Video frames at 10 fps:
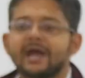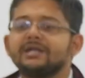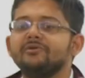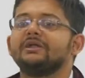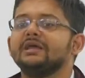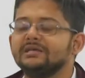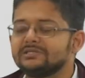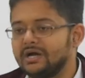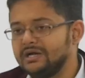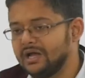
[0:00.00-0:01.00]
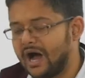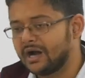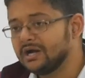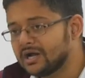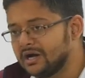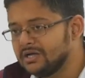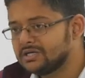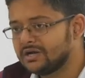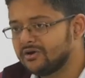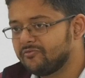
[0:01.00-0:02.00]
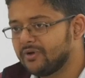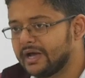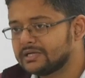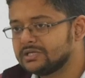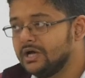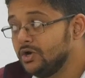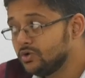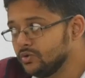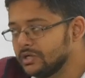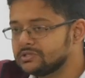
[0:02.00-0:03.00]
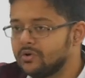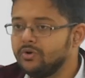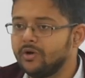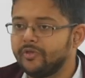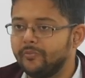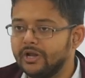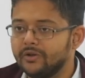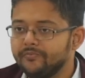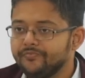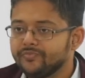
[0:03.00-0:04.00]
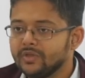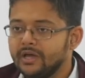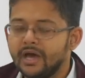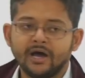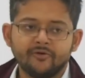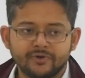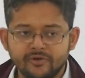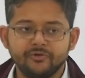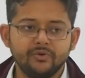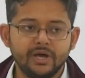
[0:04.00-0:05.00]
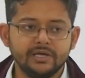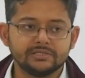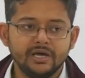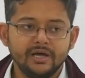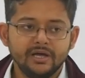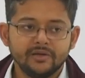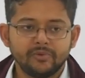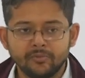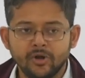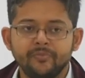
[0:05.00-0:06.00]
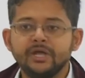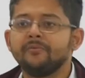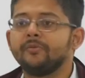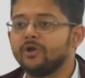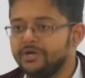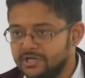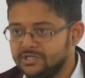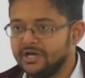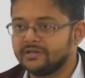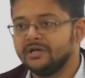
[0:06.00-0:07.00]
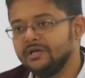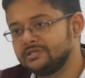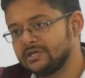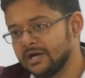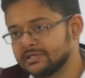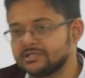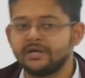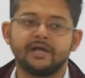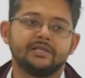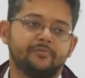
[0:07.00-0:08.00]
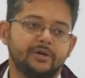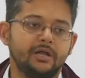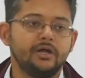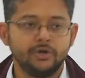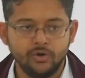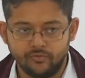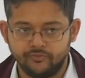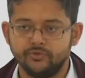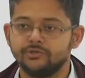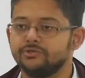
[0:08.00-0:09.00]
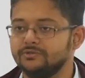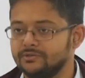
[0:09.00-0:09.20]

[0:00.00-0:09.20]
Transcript: activating his unconditioned reflex to the sound of the bell. And after a few days, Pavlov became a politician. He just rang the bell, no food.